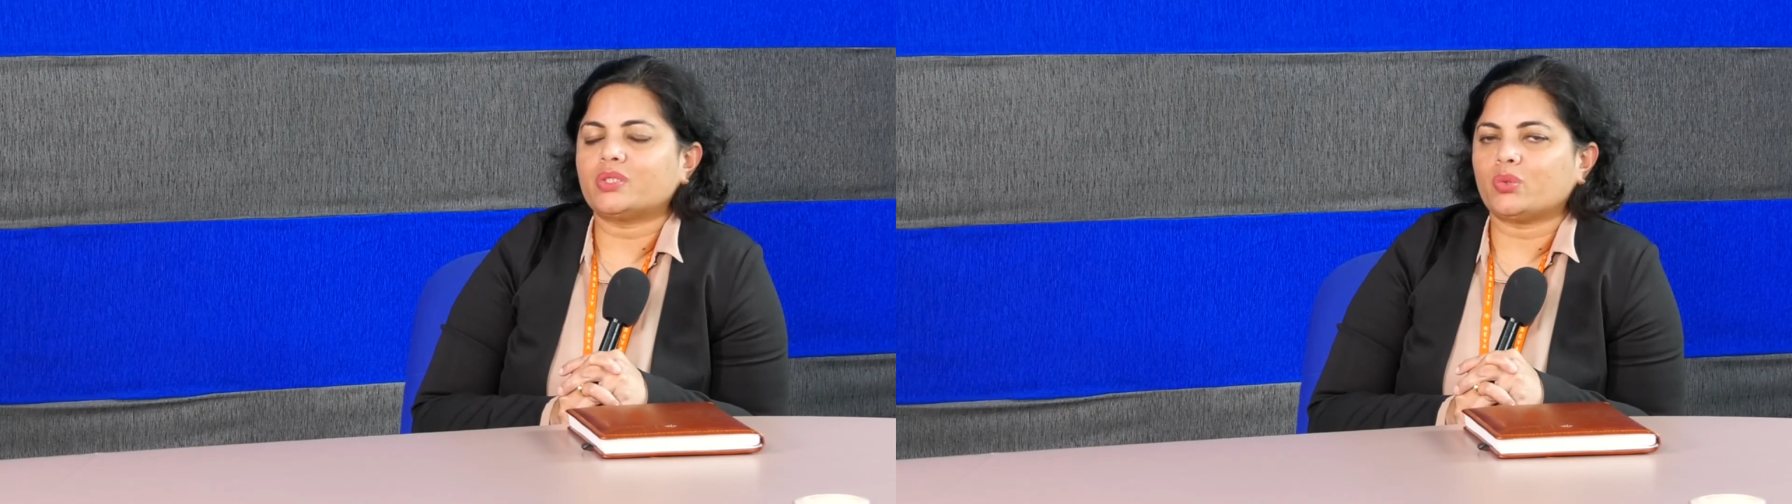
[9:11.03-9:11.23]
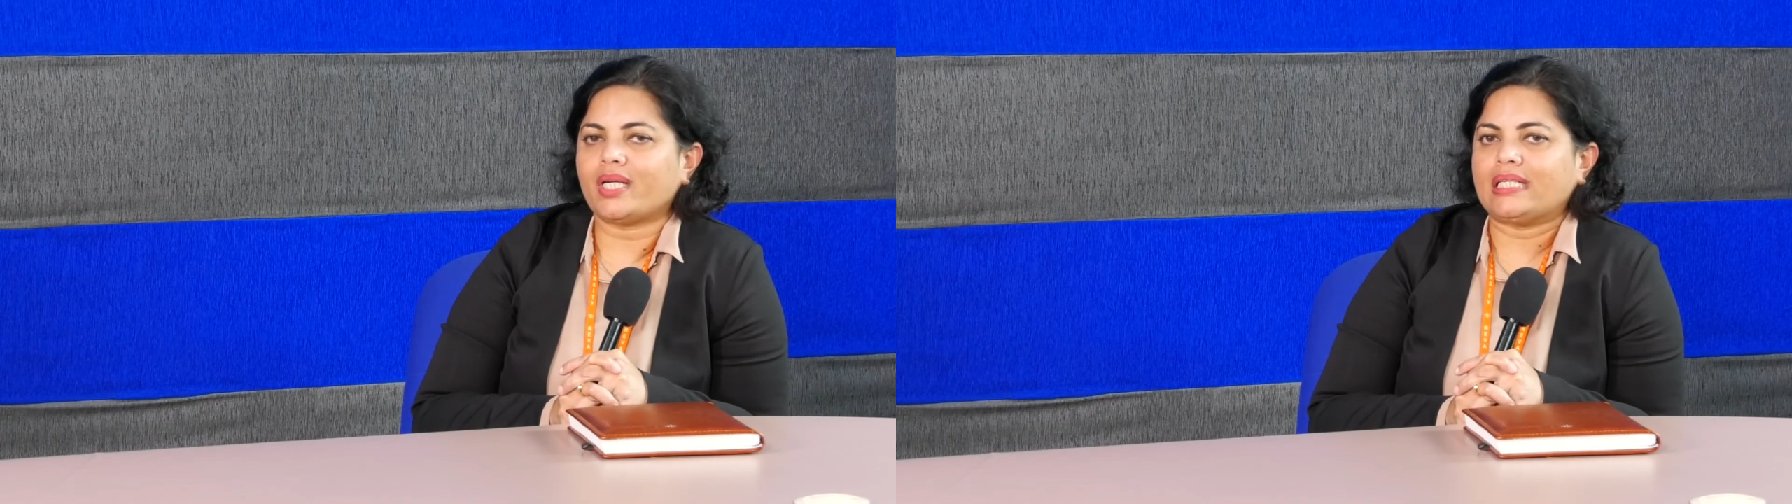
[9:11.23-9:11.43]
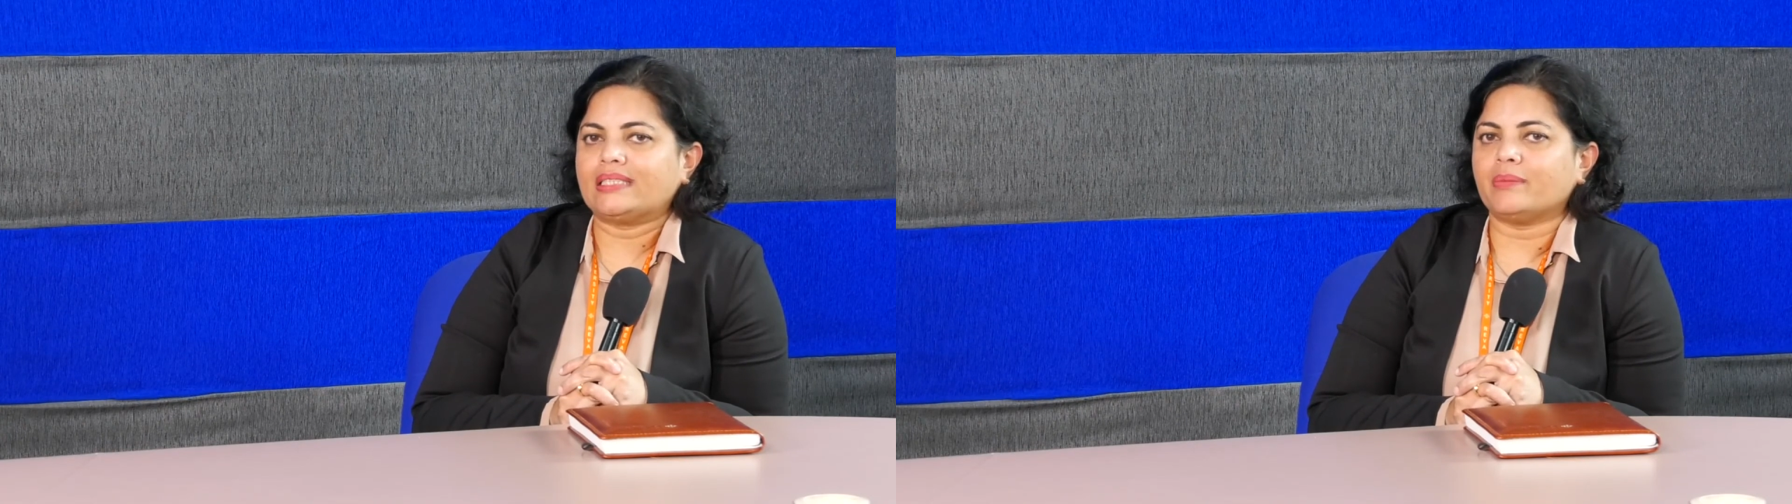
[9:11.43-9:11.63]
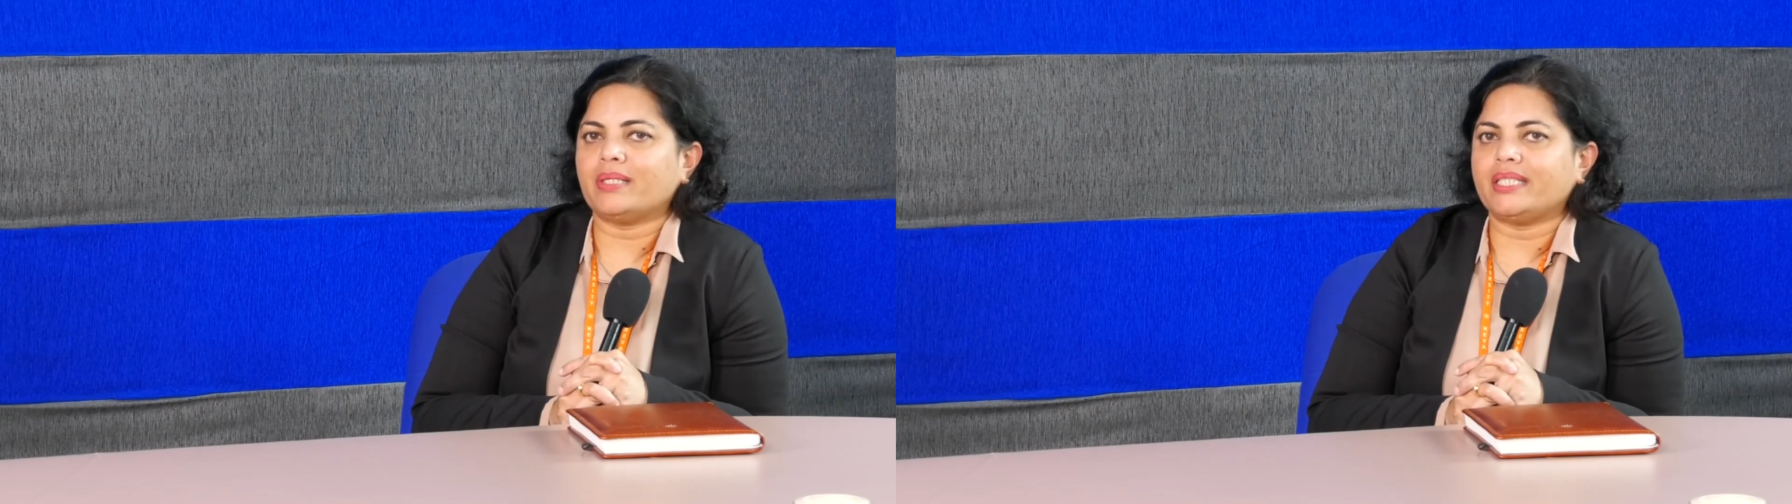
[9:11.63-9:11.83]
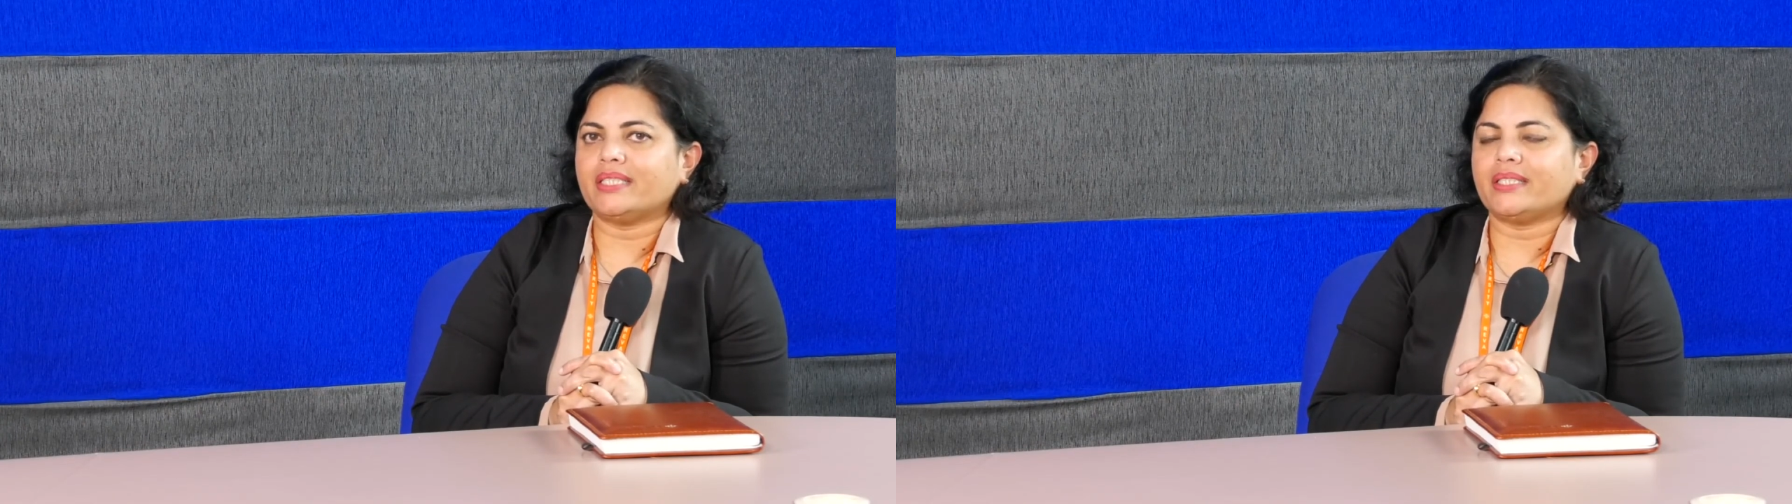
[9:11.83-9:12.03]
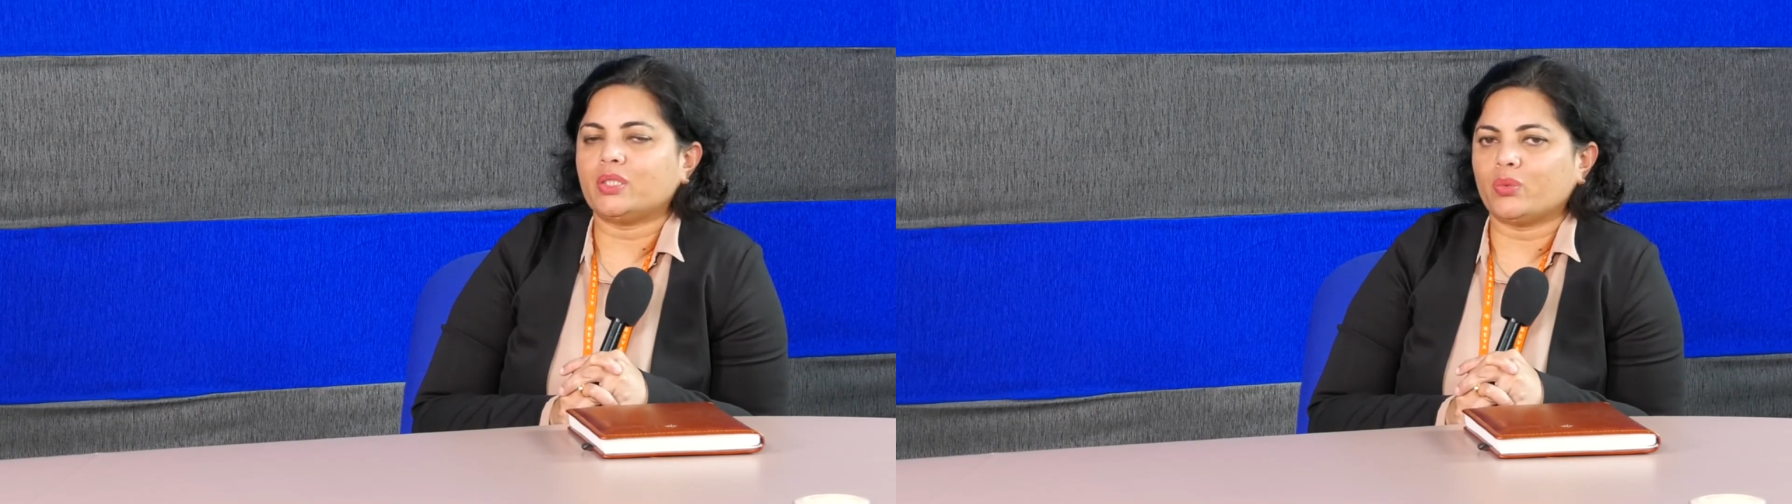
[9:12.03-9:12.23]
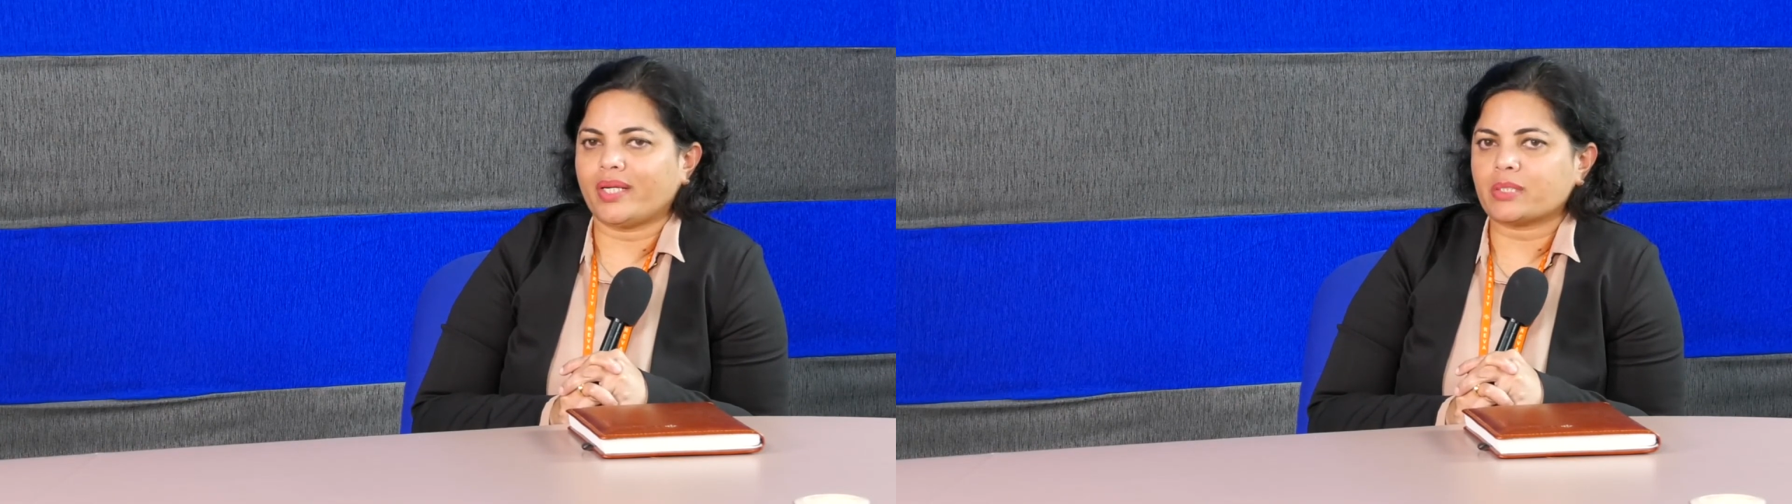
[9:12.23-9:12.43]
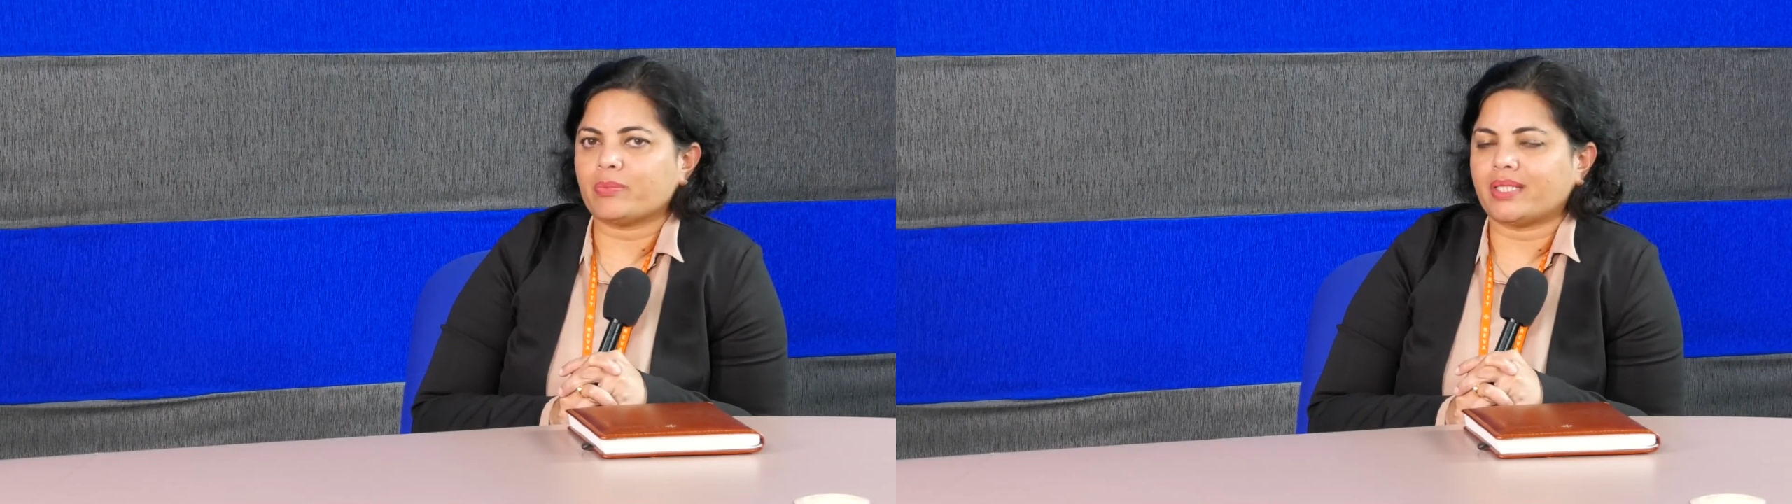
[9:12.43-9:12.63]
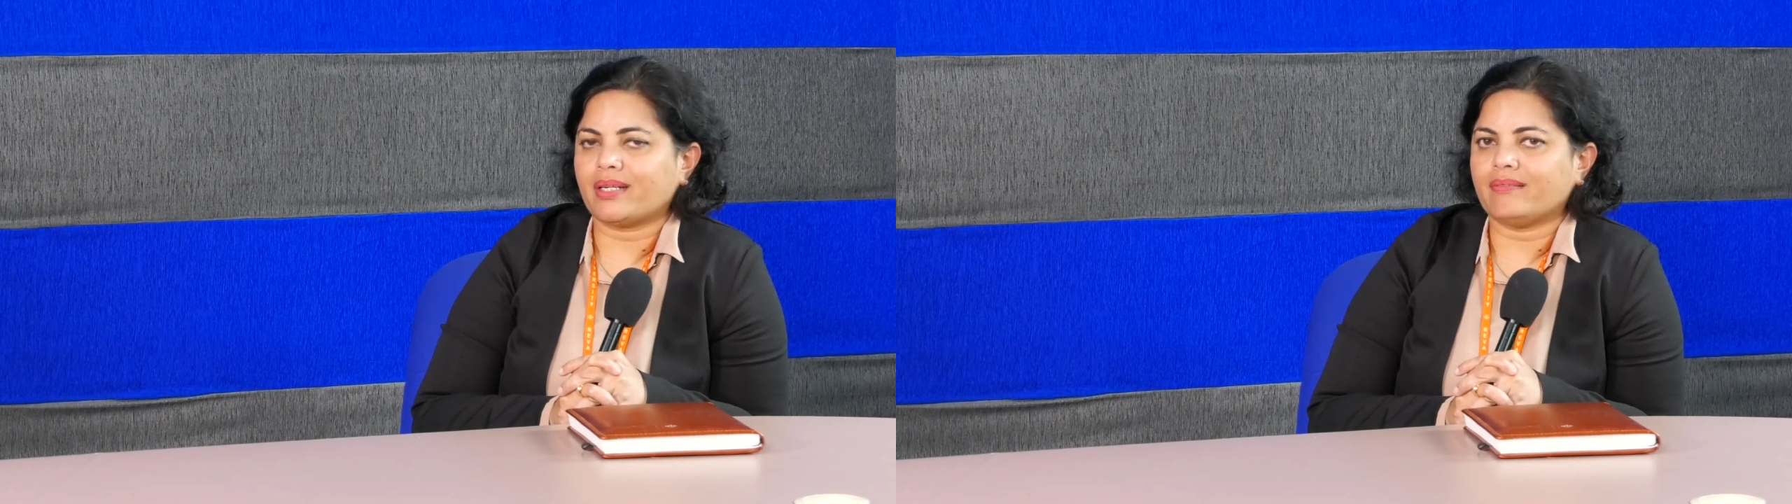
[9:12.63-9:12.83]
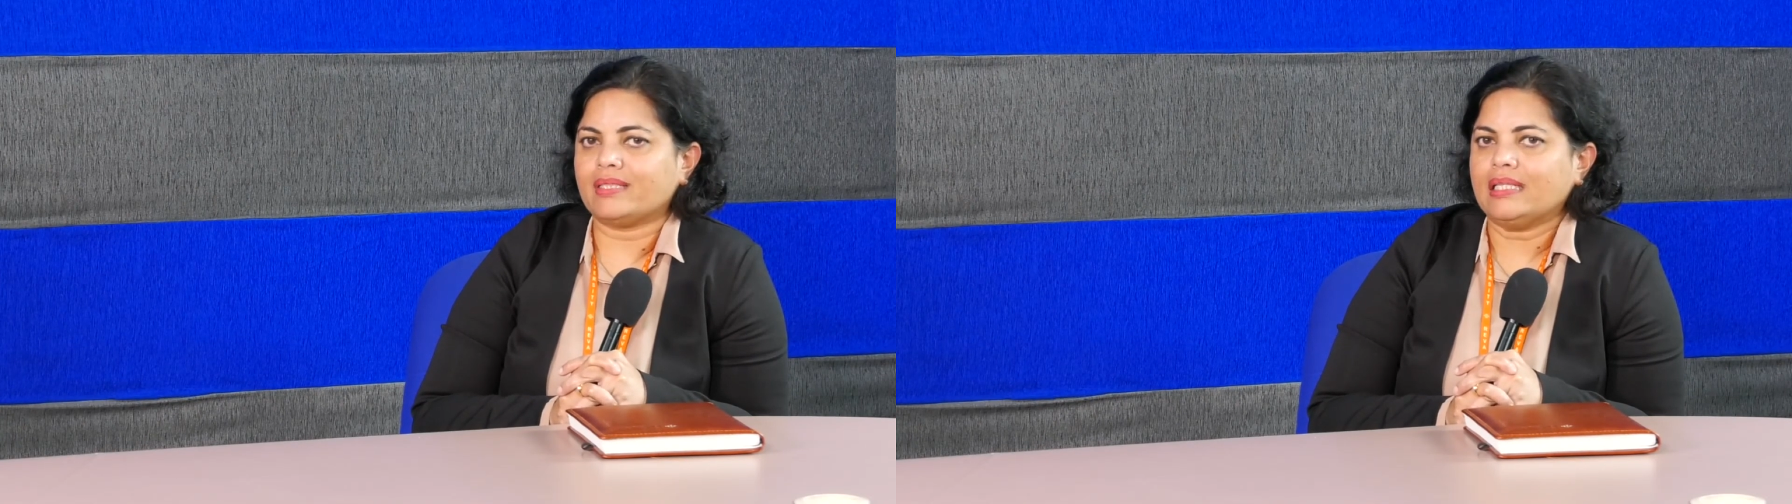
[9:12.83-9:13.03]
to an intermediary to expert
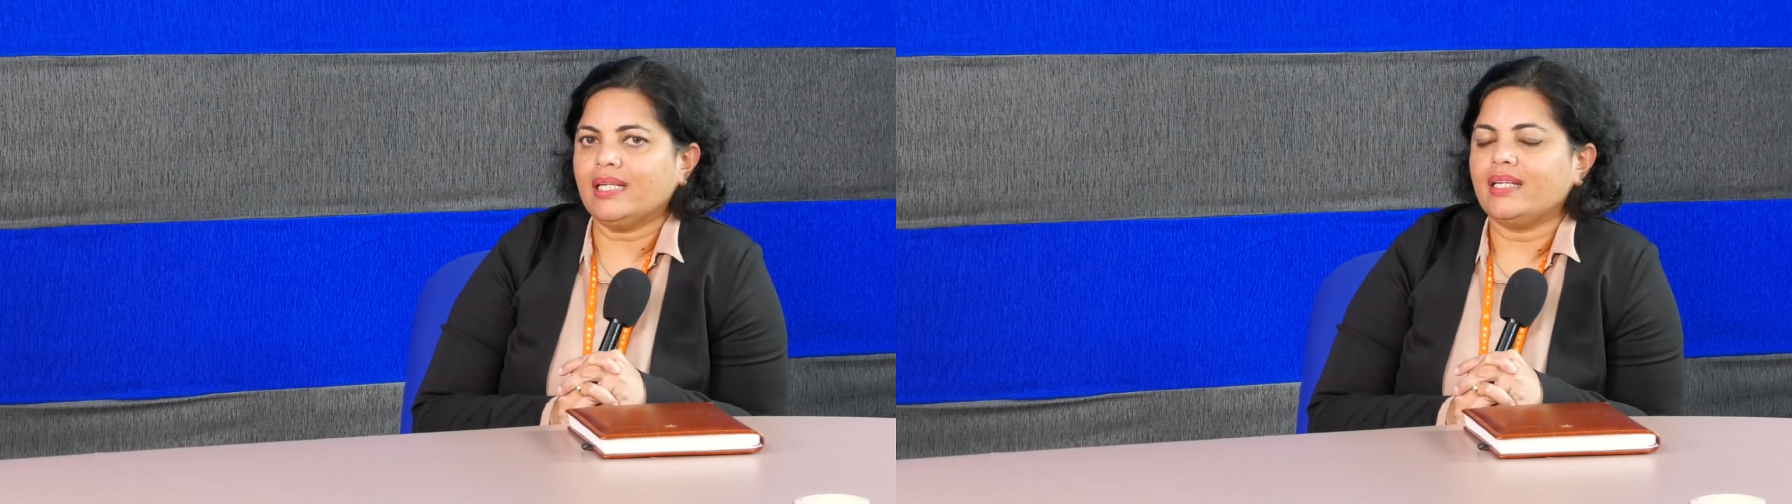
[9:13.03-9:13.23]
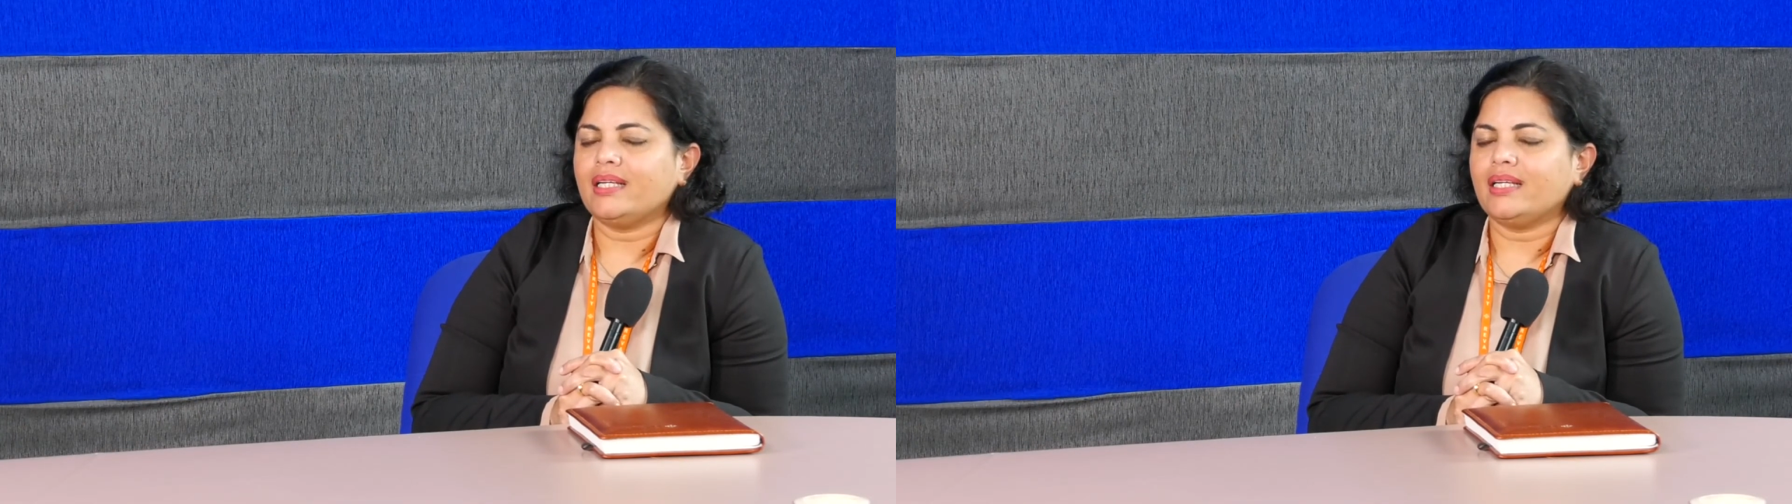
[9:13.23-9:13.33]
level,